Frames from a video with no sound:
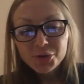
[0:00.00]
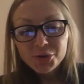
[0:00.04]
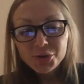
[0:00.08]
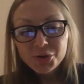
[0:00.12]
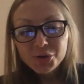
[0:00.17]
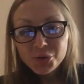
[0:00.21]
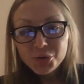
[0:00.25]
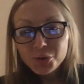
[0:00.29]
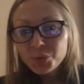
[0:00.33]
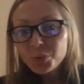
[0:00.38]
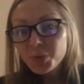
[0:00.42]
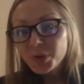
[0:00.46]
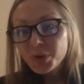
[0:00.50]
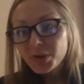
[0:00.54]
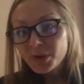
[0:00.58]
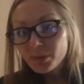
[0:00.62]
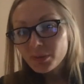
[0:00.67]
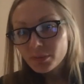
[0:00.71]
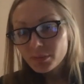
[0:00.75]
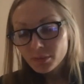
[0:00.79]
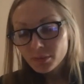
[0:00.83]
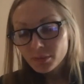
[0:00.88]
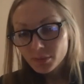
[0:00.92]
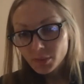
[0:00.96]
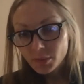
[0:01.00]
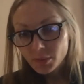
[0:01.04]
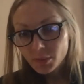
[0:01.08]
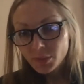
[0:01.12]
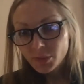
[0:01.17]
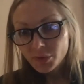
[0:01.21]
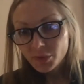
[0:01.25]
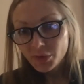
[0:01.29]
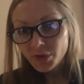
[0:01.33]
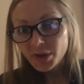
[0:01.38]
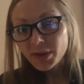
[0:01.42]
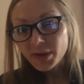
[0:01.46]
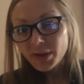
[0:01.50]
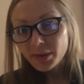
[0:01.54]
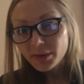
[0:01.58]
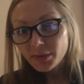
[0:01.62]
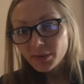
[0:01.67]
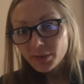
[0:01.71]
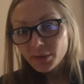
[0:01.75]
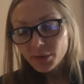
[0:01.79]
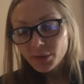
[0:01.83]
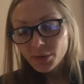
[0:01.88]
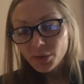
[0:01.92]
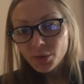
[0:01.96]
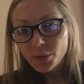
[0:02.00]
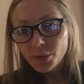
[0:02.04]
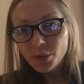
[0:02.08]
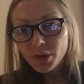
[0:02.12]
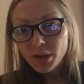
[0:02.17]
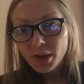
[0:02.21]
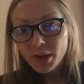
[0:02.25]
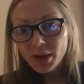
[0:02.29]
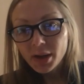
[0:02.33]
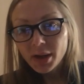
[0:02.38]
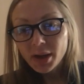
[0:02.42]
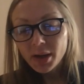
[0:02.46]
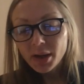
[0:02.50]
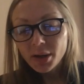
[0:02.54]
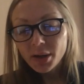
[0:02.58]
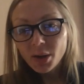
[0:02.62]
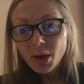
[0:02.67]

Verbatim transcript: should be treated you know mm uh,